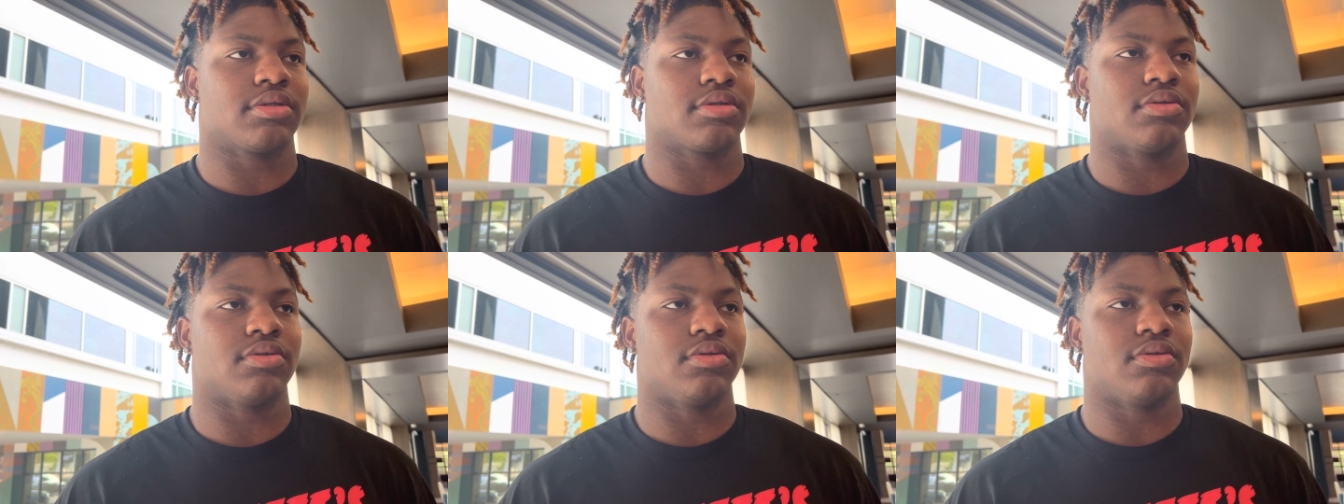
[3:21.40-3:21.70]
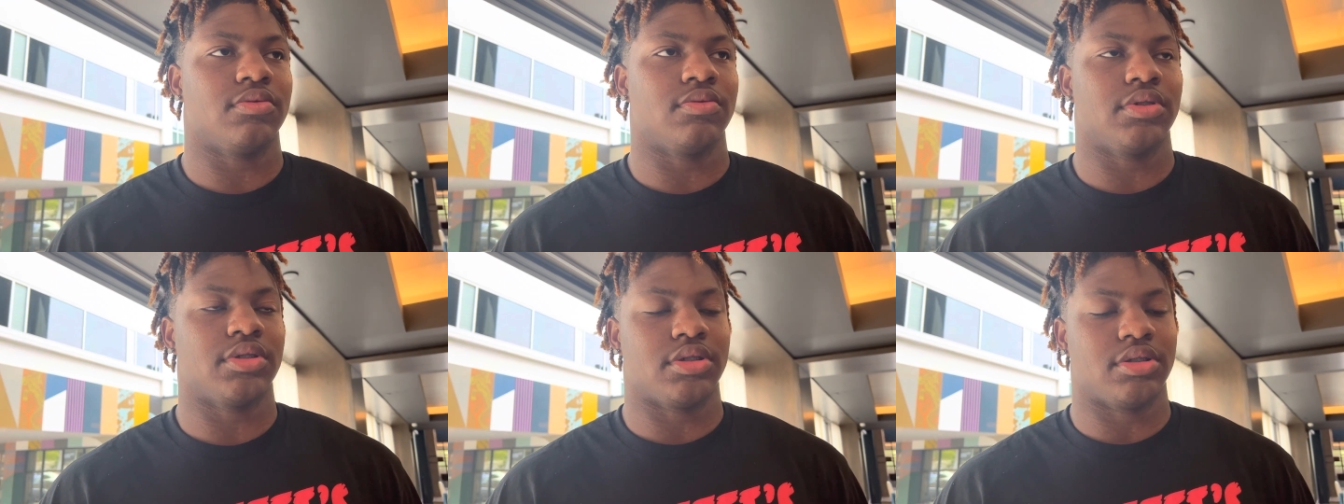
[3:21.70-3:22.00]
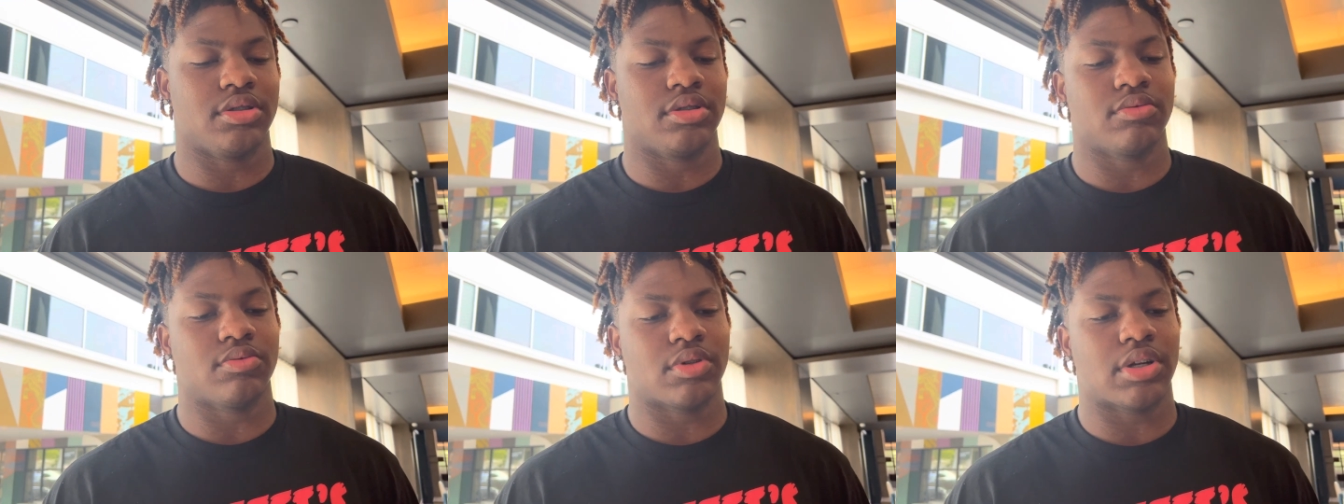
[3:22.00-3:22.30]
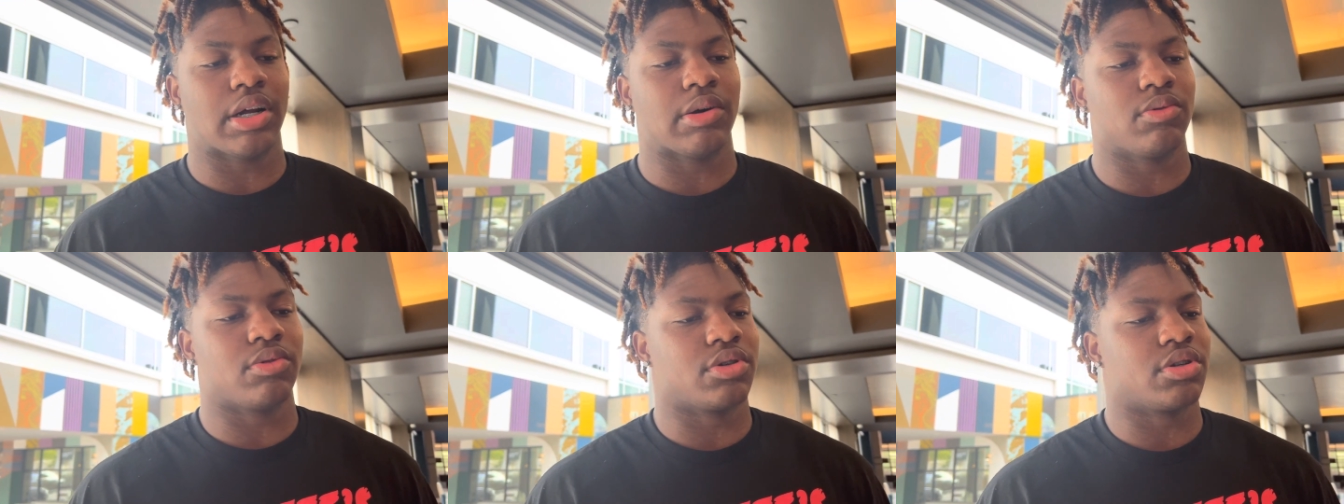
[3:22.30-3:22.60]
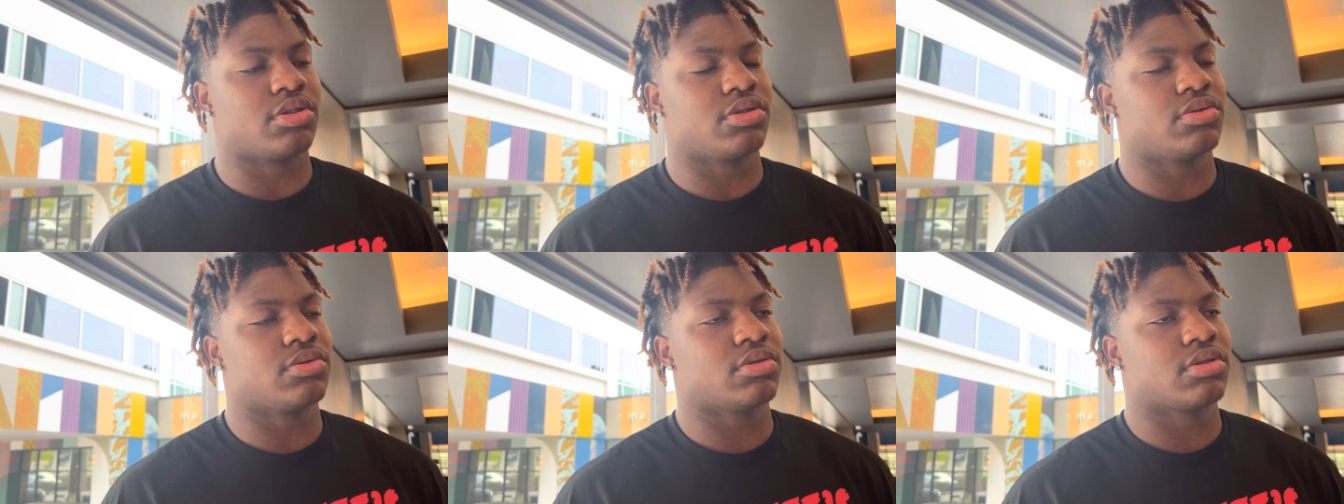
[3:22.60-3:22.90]
school, which is what I want
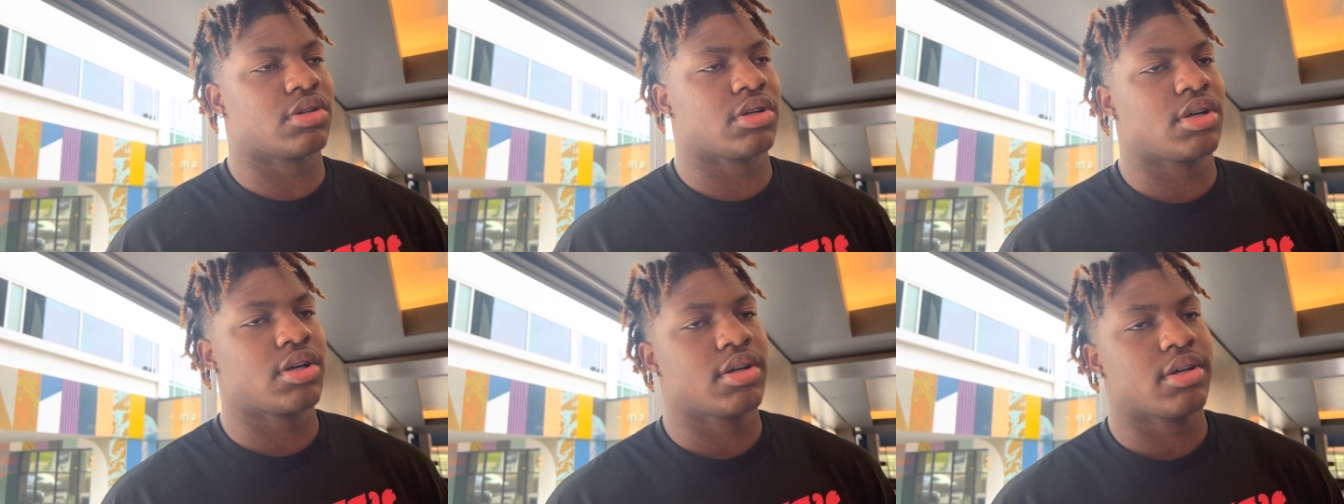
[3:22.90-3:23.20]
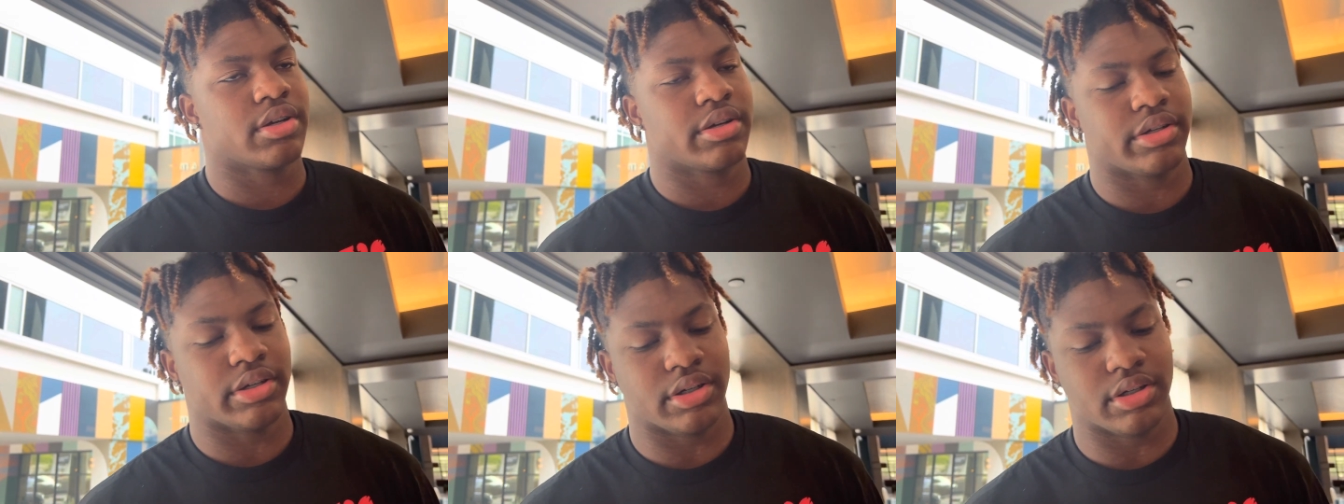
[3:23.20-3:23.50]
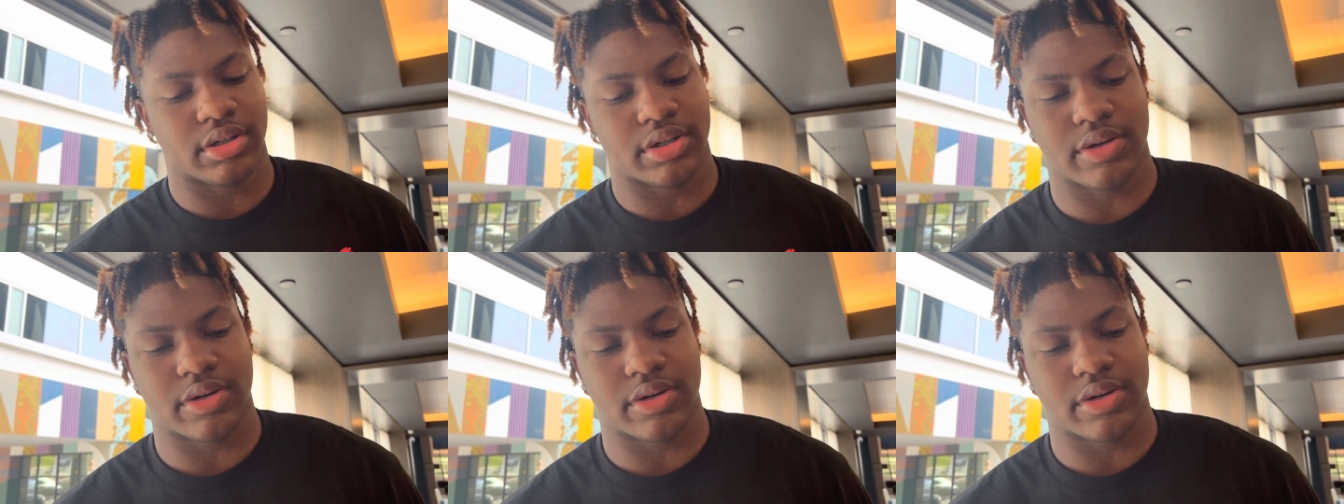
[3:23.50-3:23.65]
to do. Uh,